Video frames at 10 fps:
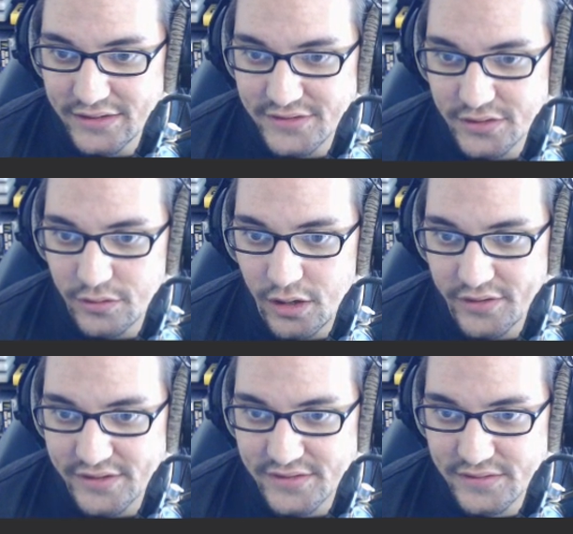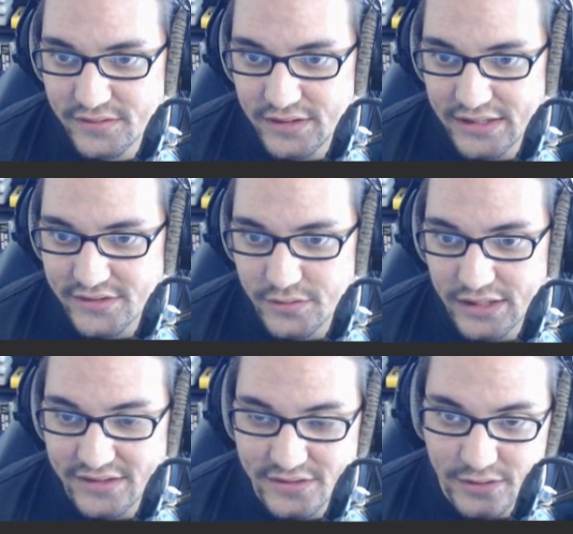So all this thing is doing,
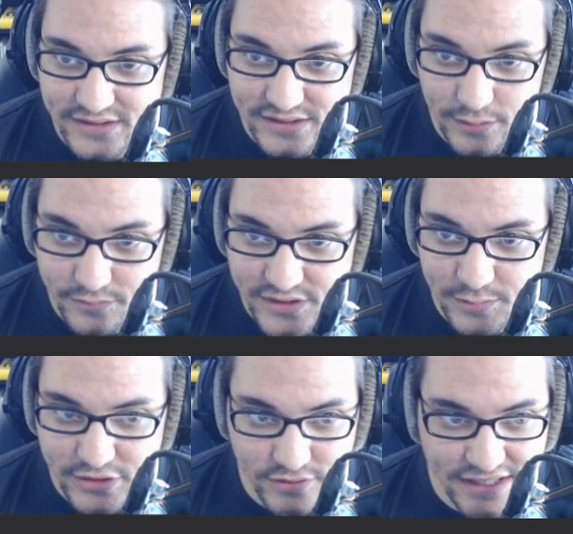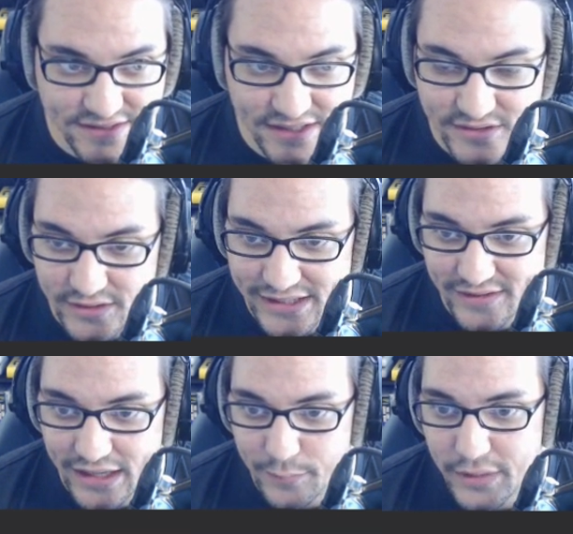it's doing some special case tests, and I'll get to
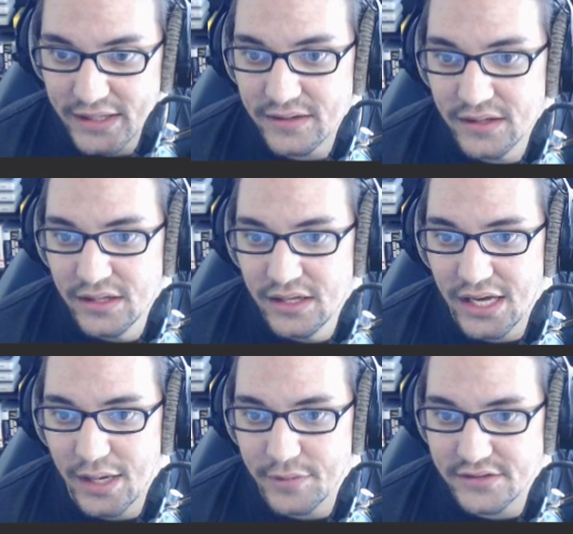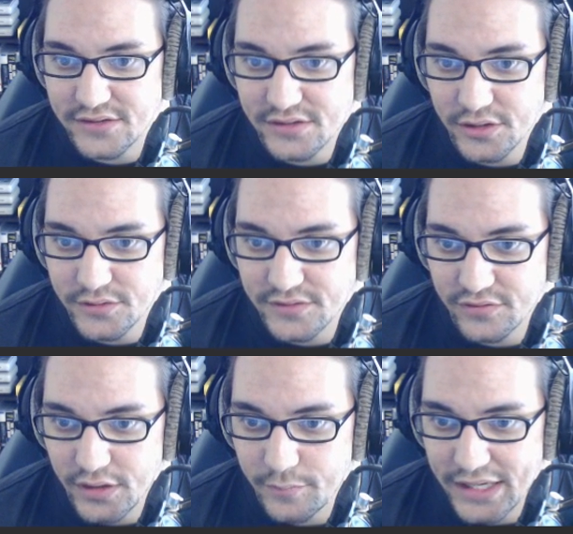that in a minute. But it just loads
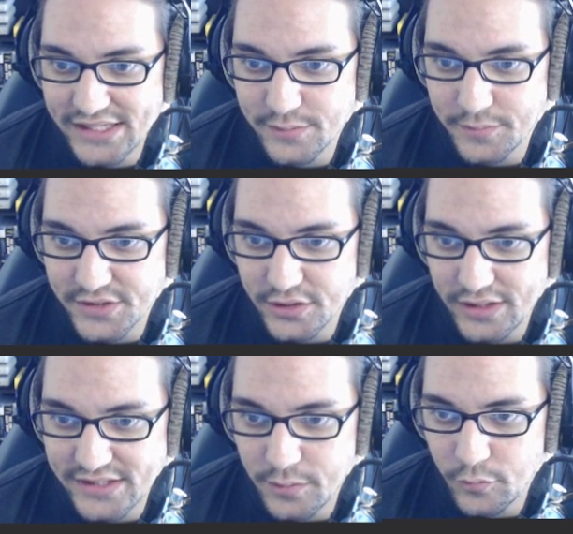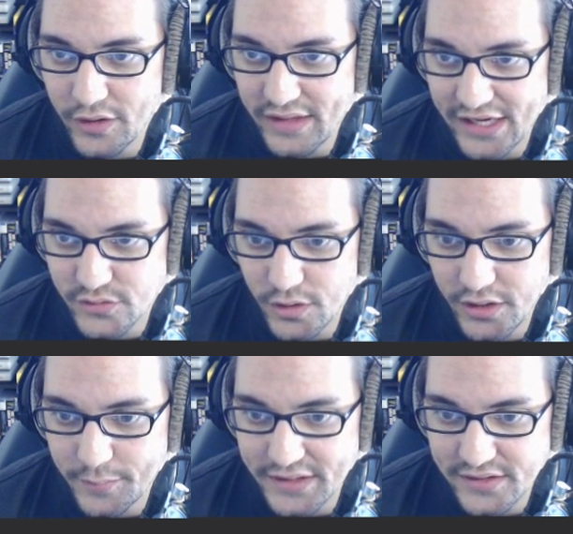from XMM0 and XMM1, the actual
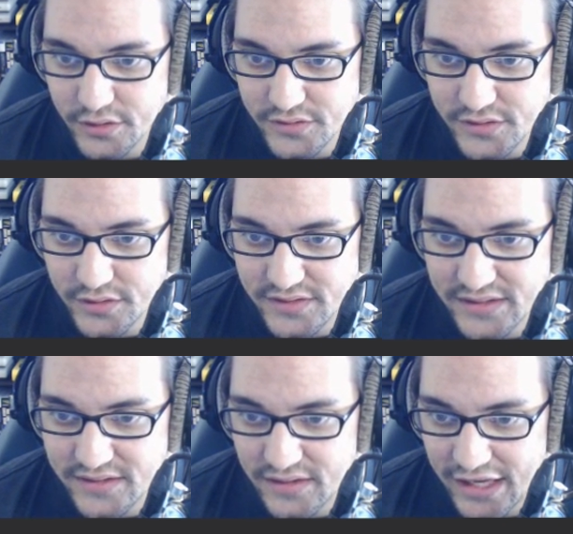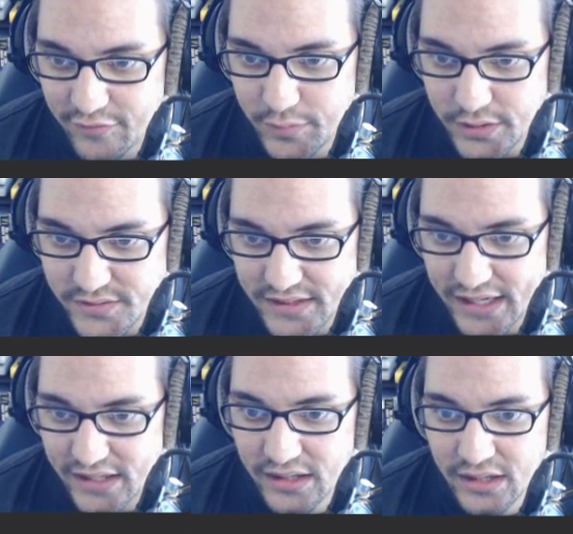arguments. It loads those into the FPU
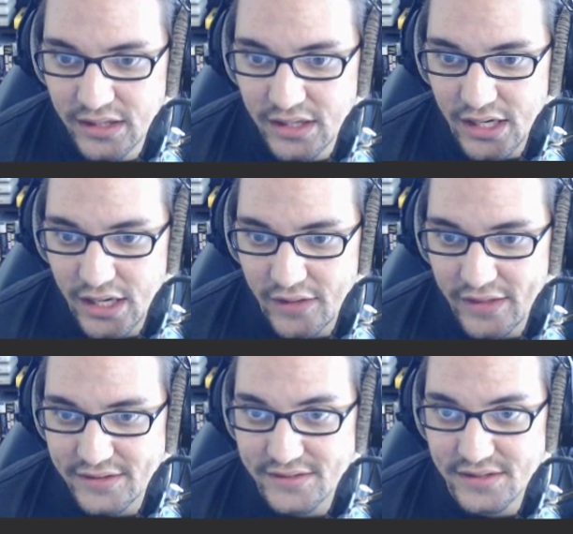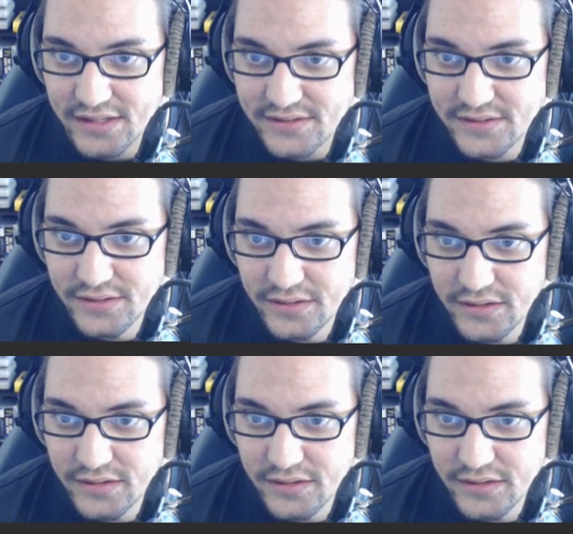stack and then does this.